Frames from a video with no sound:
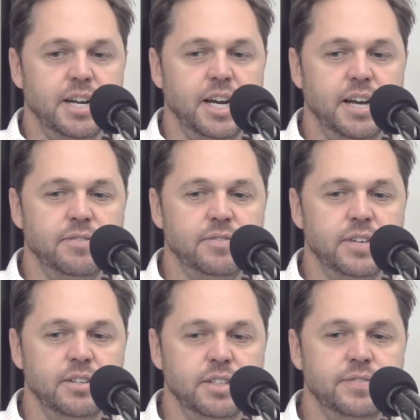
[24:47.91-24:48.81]
I have
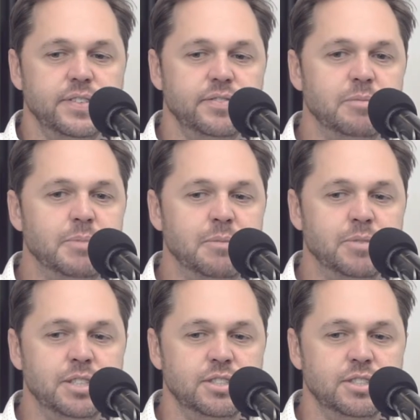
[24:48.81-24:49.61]
very vivid memories